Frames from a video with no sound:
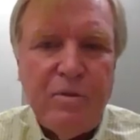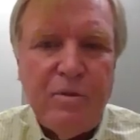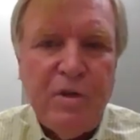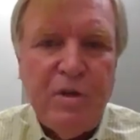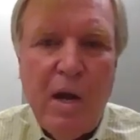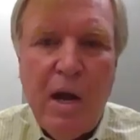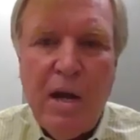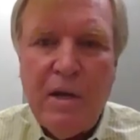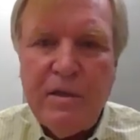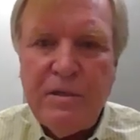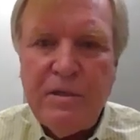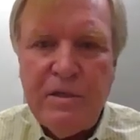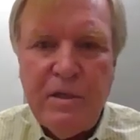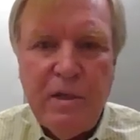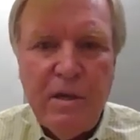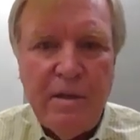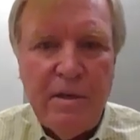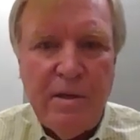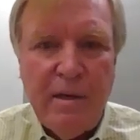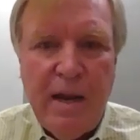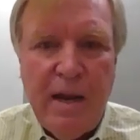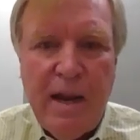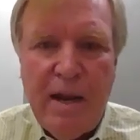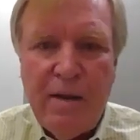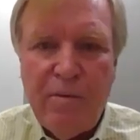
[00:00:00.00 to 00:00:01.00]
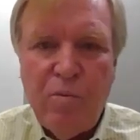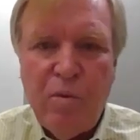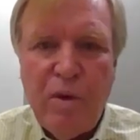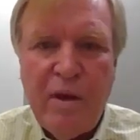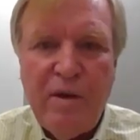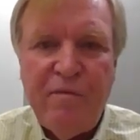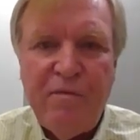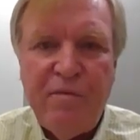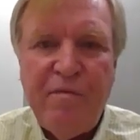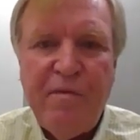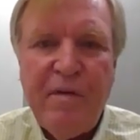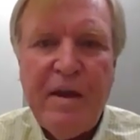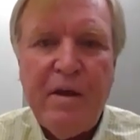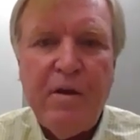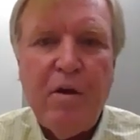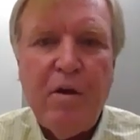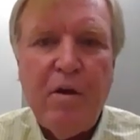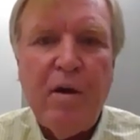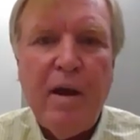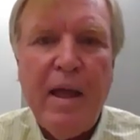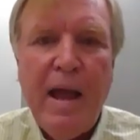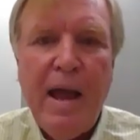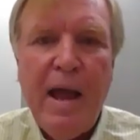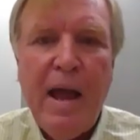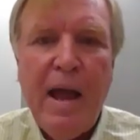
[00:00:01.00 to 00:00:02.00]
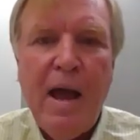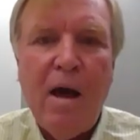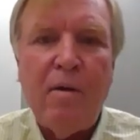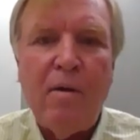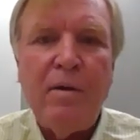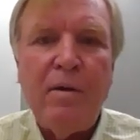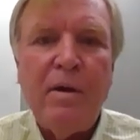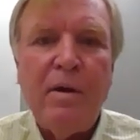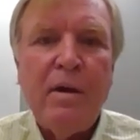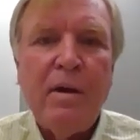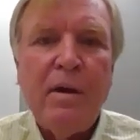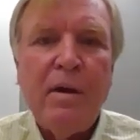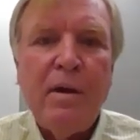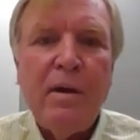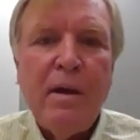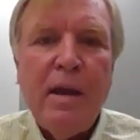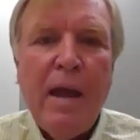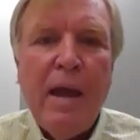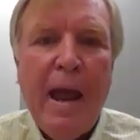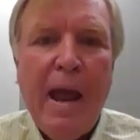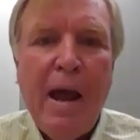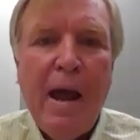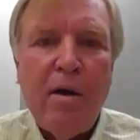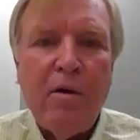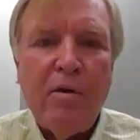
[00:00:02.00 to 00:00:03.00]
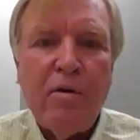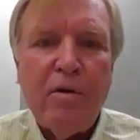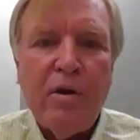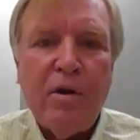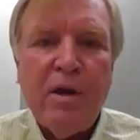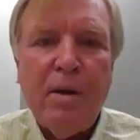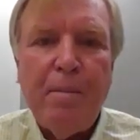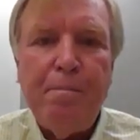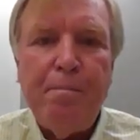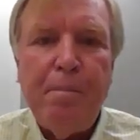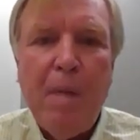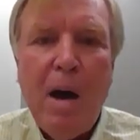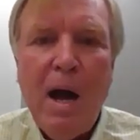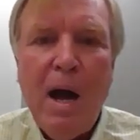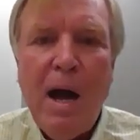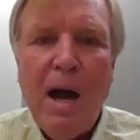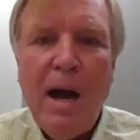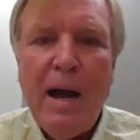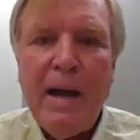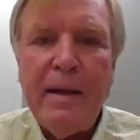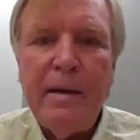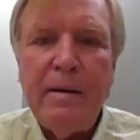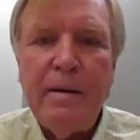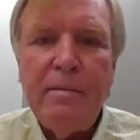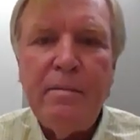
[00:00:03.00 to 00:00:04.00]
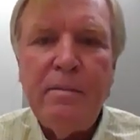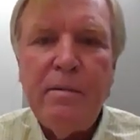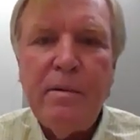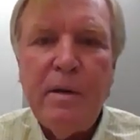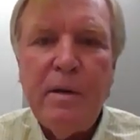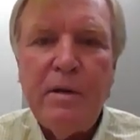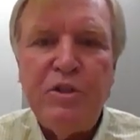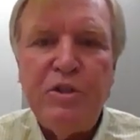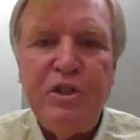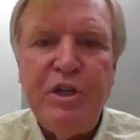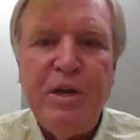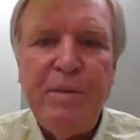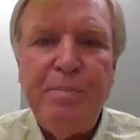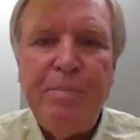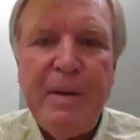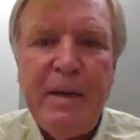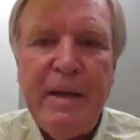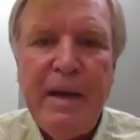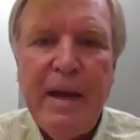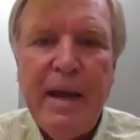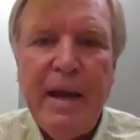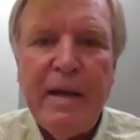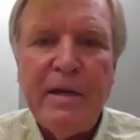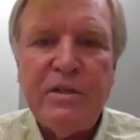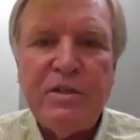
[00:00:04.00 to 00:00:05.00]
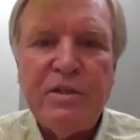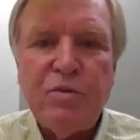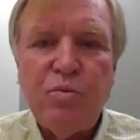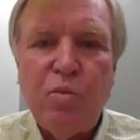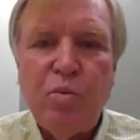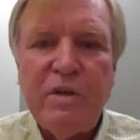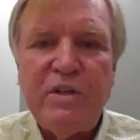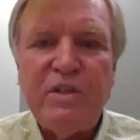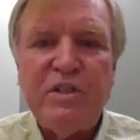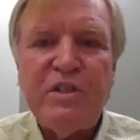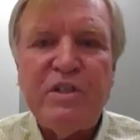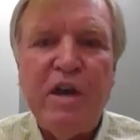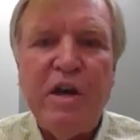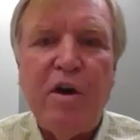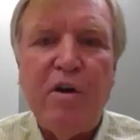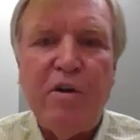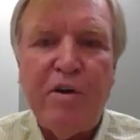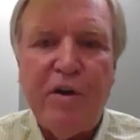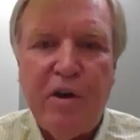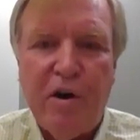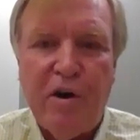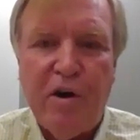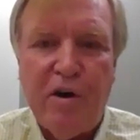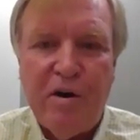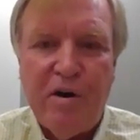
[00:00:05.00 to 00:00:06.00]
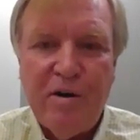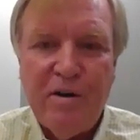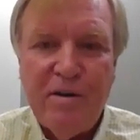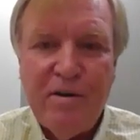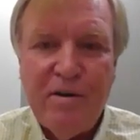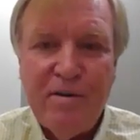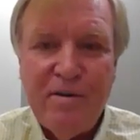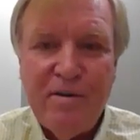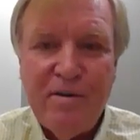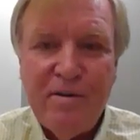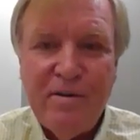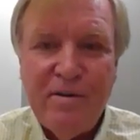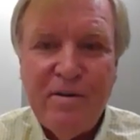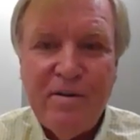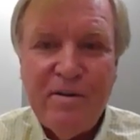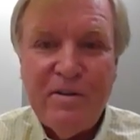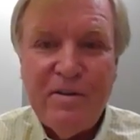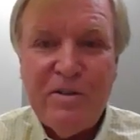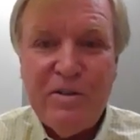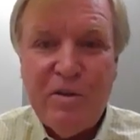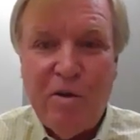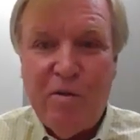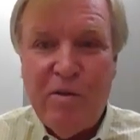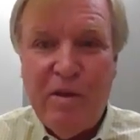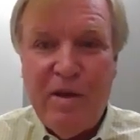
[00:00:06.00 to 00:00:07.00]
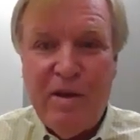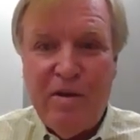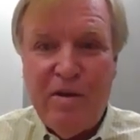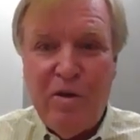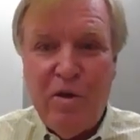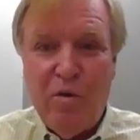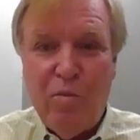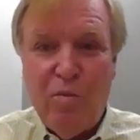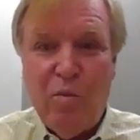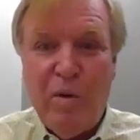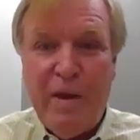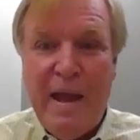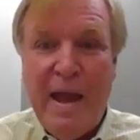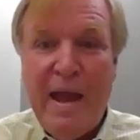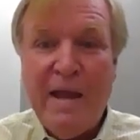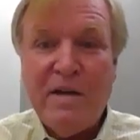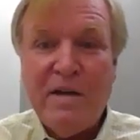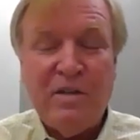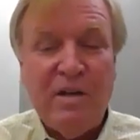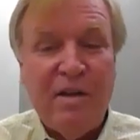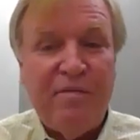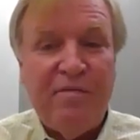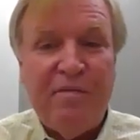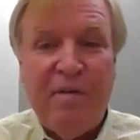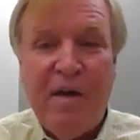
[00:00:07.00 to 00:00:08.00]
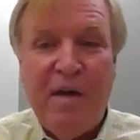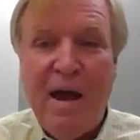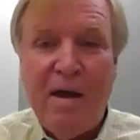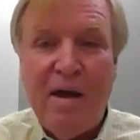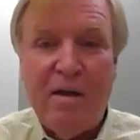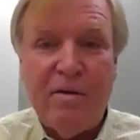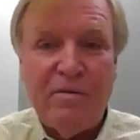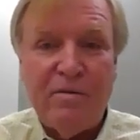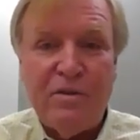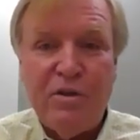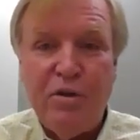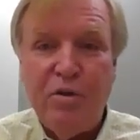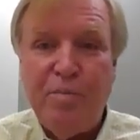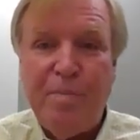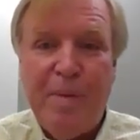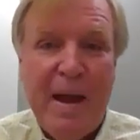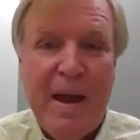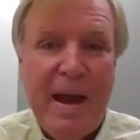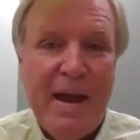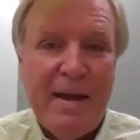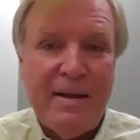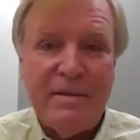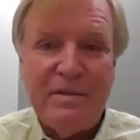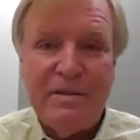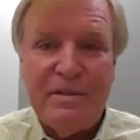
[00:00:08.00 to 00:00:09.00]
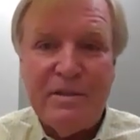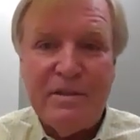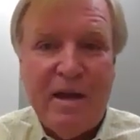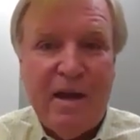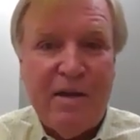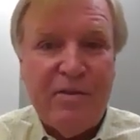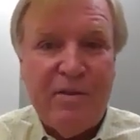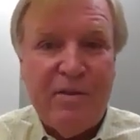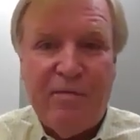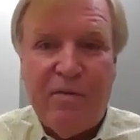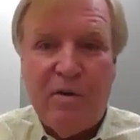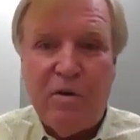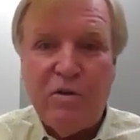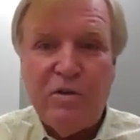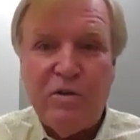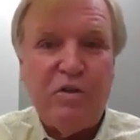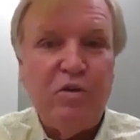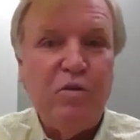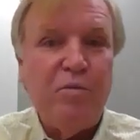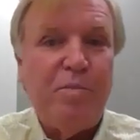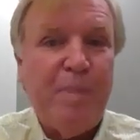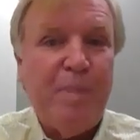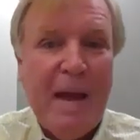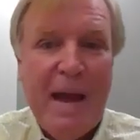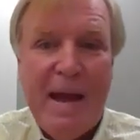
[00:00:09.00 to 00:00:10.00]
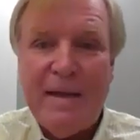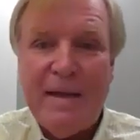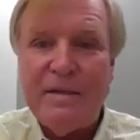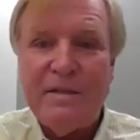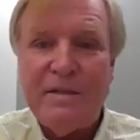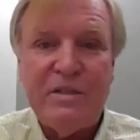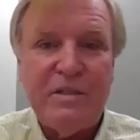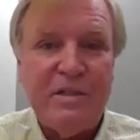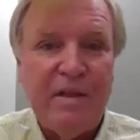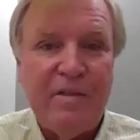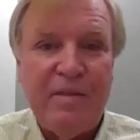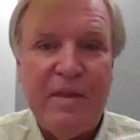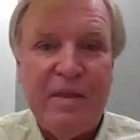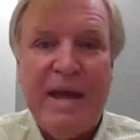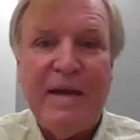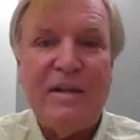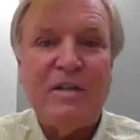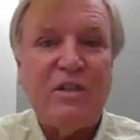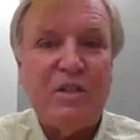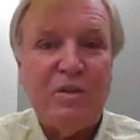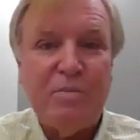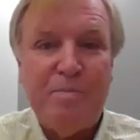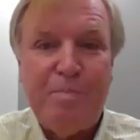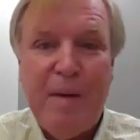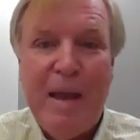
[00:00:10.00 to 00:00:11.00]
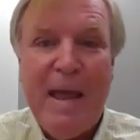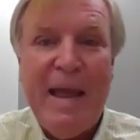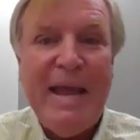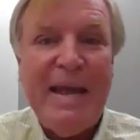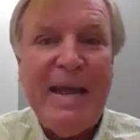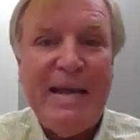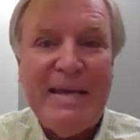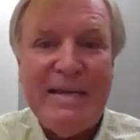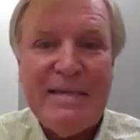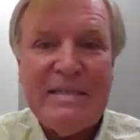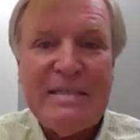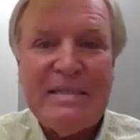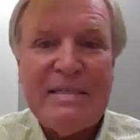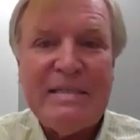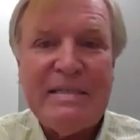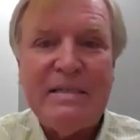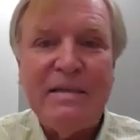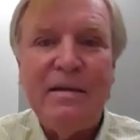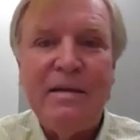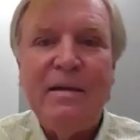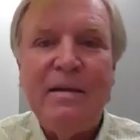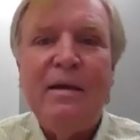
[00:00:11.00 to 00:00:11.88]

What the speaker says: Johnson, and we'd figured out how to combine GPS with cellular. So that we actually filed 2 patents, got the first 2 patents in that space.